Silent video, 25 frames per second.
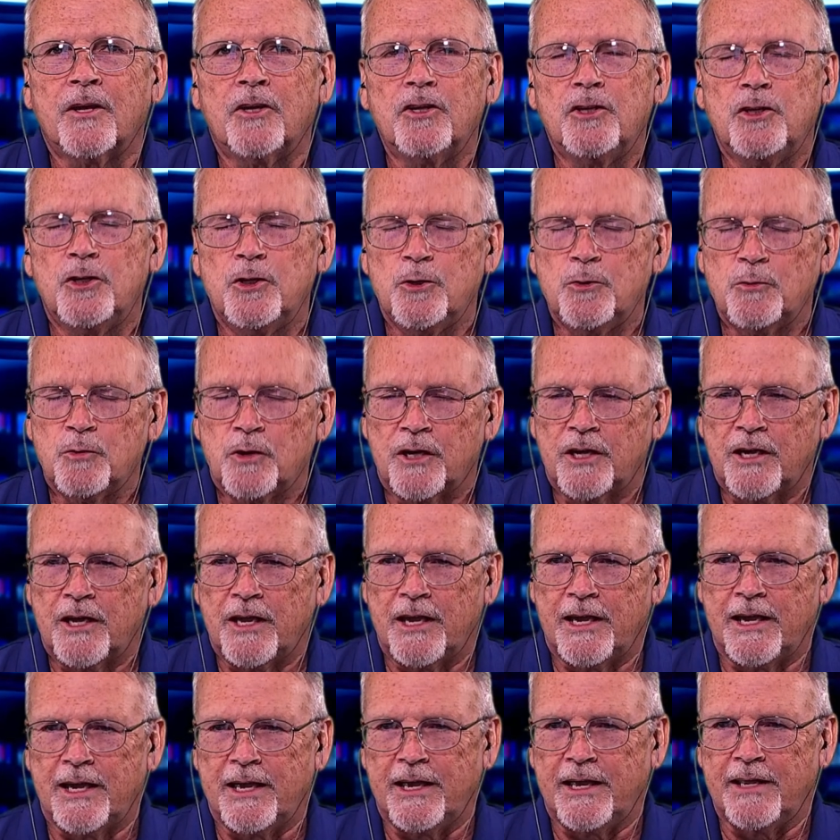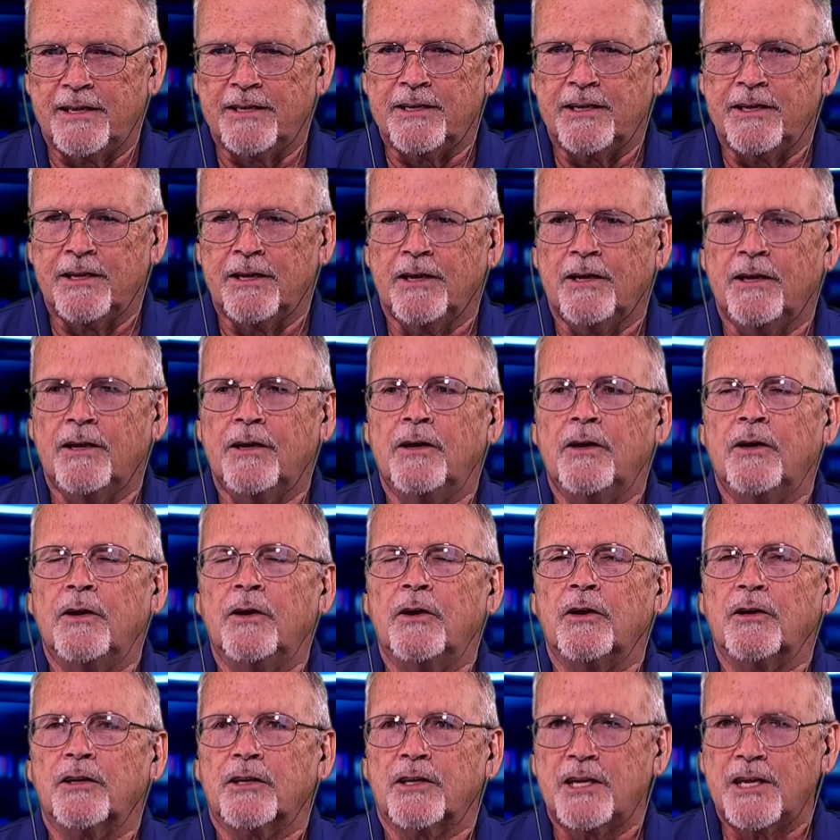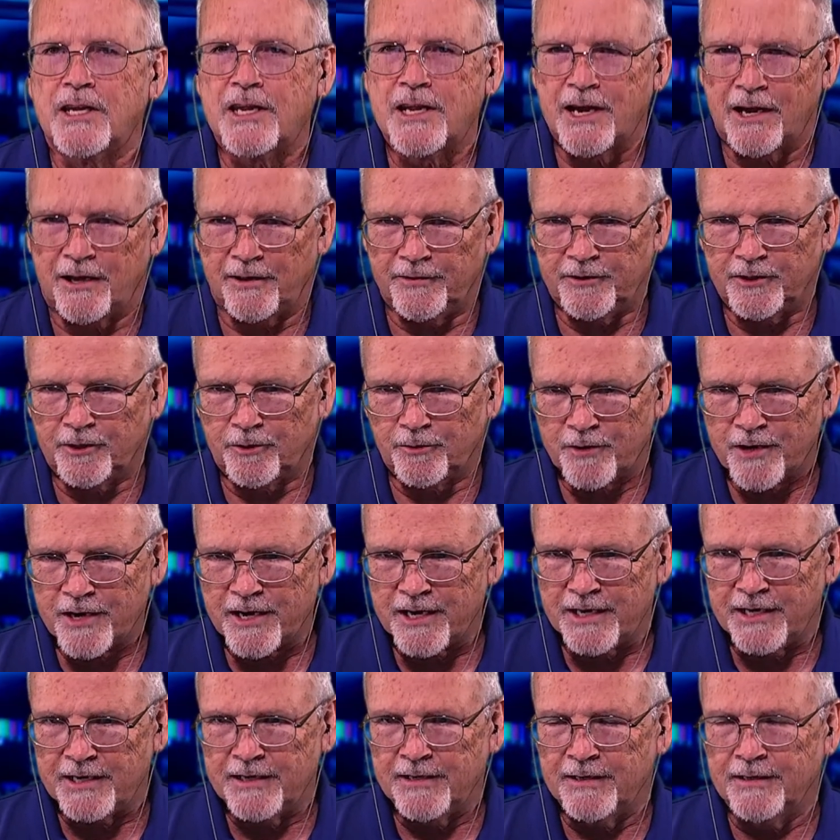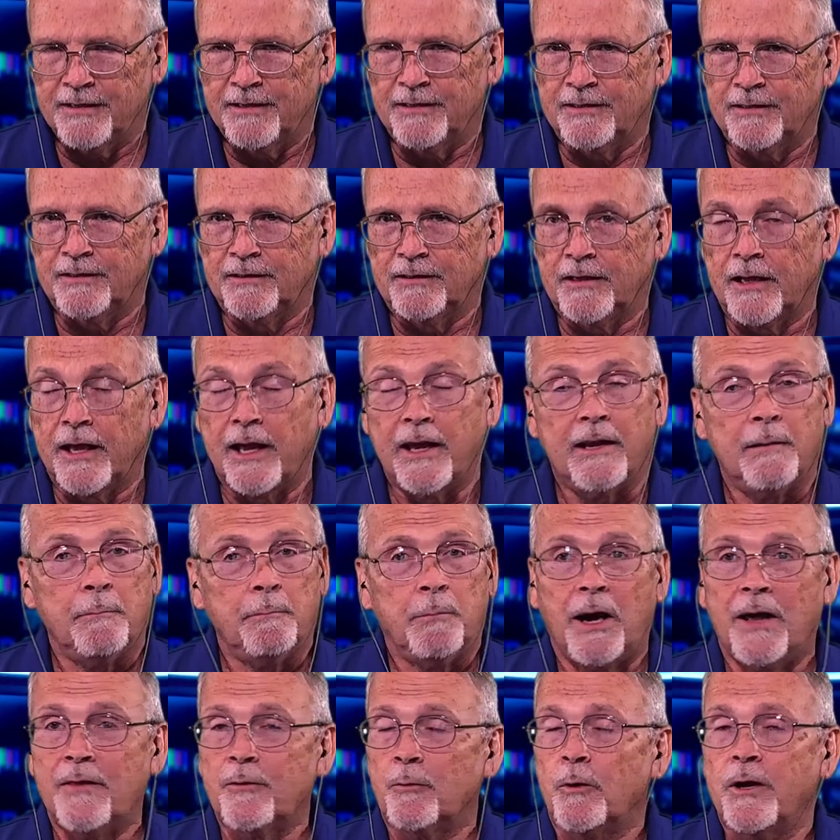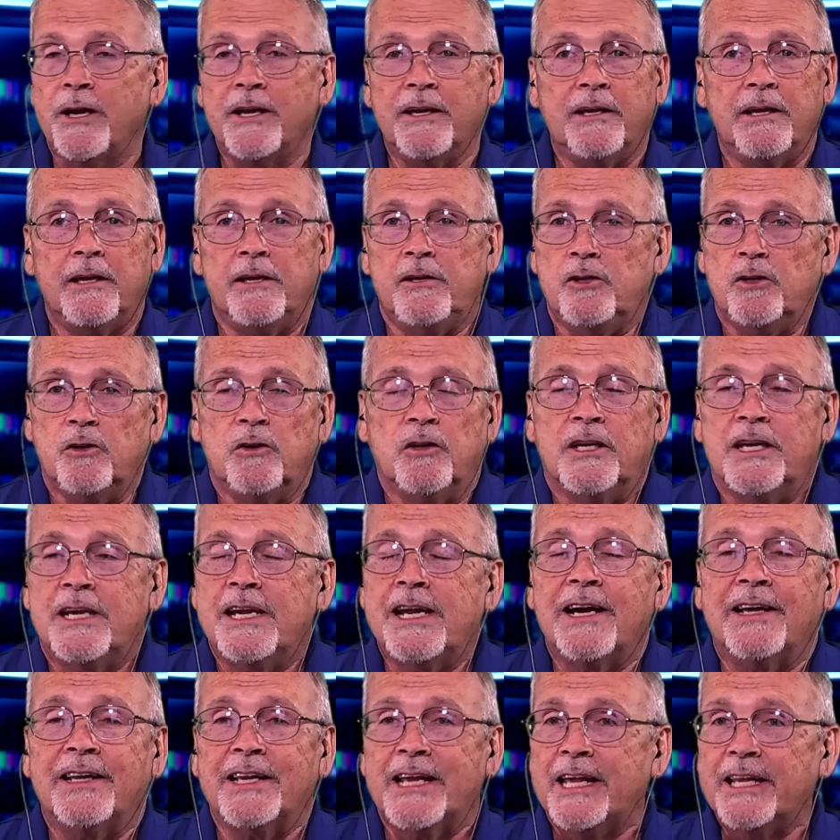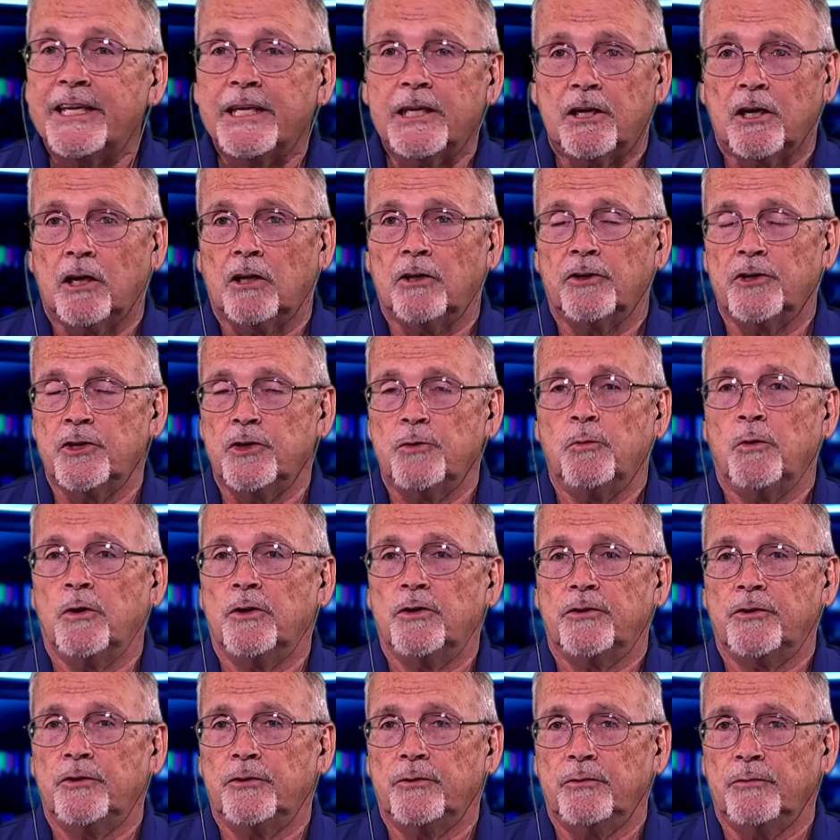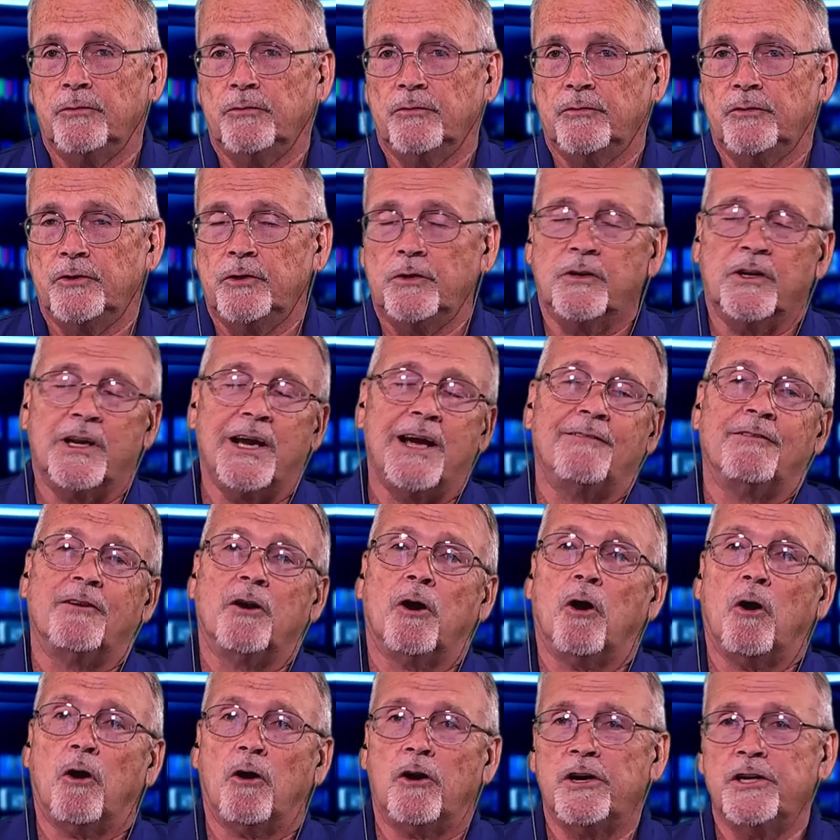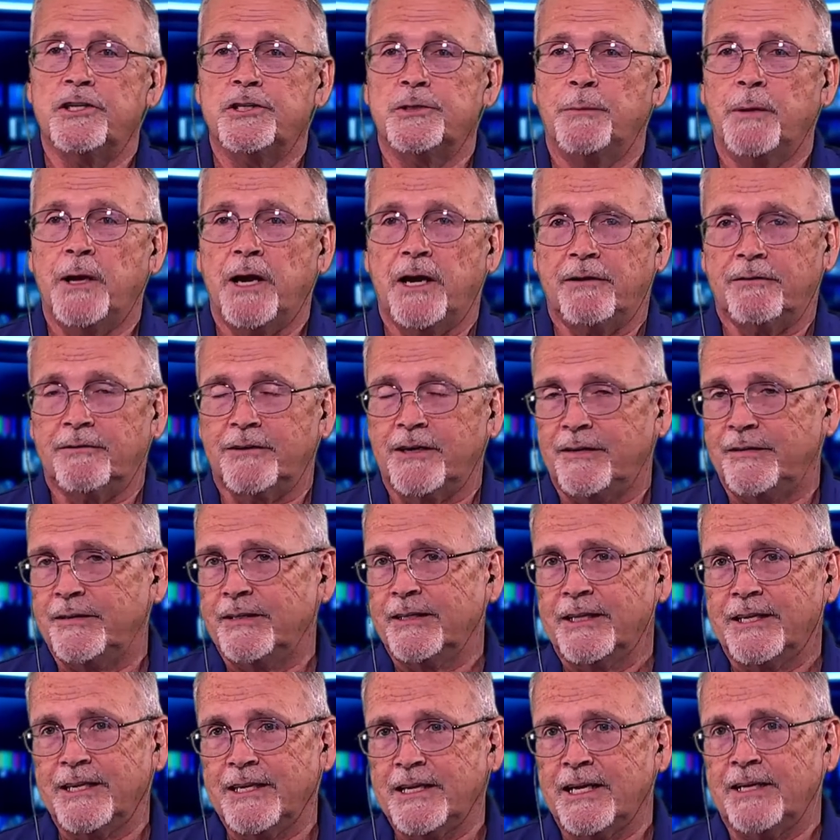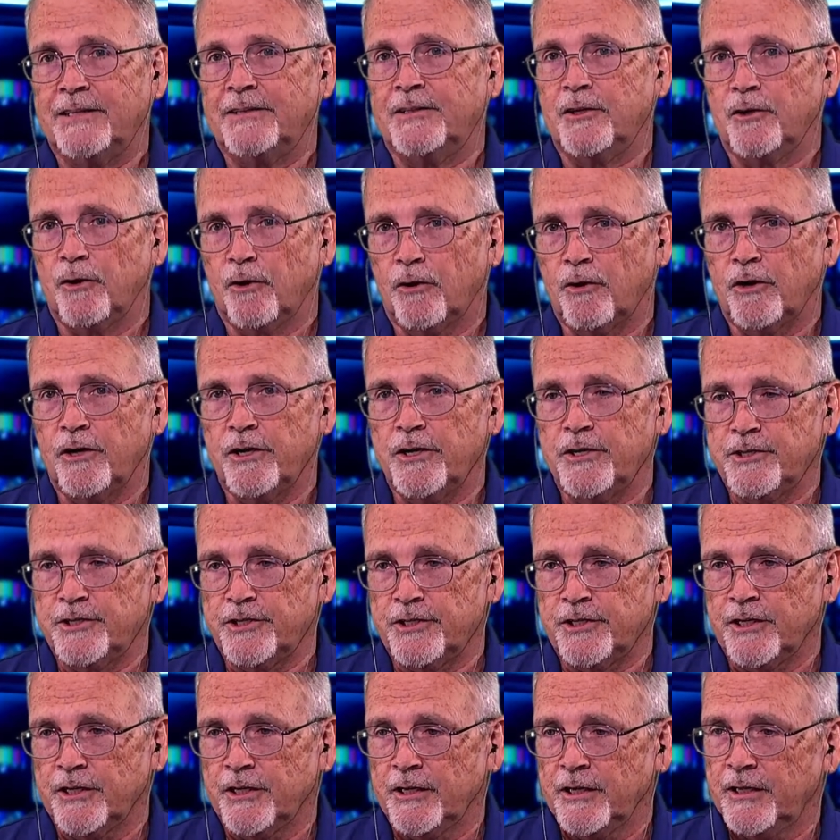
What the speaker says: You can key out the green. And by the way, you can key out any color you want to. You could have an orange background and key out the orange.